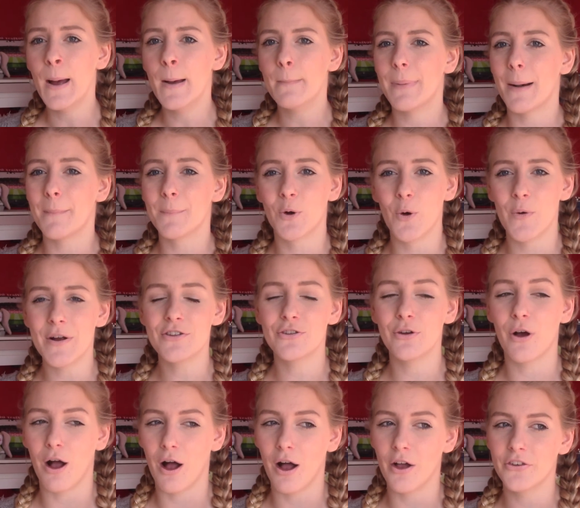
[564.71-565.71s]
But I'm going
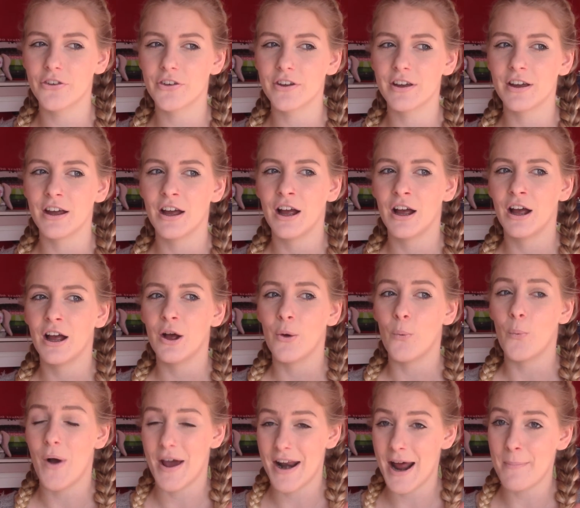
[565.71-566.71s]
to ask
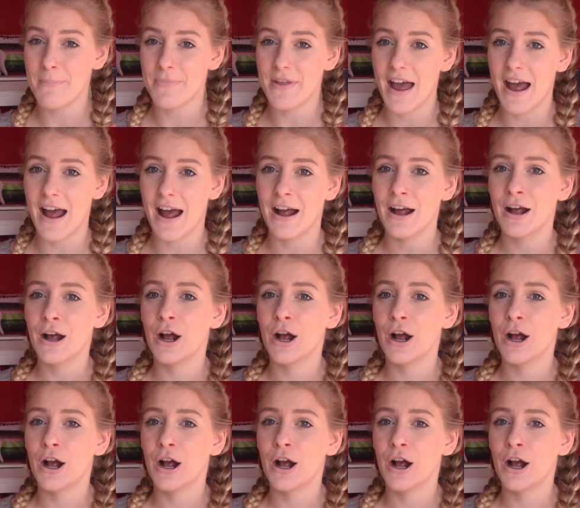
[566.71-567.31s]
when I'm there